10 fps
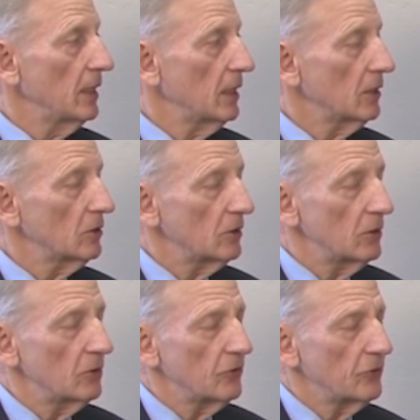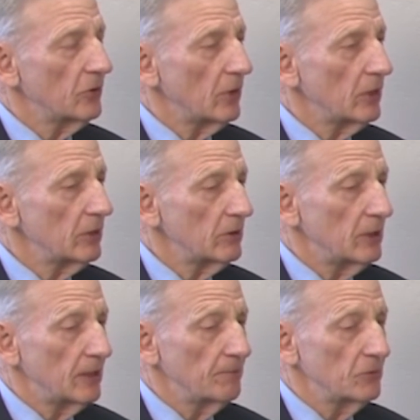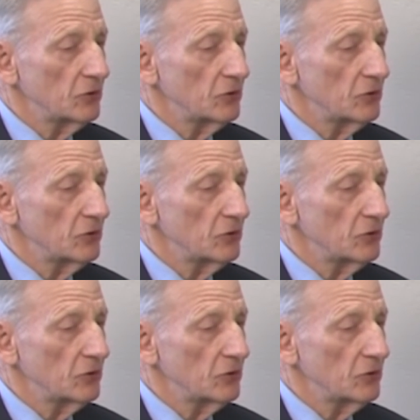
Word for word: And there are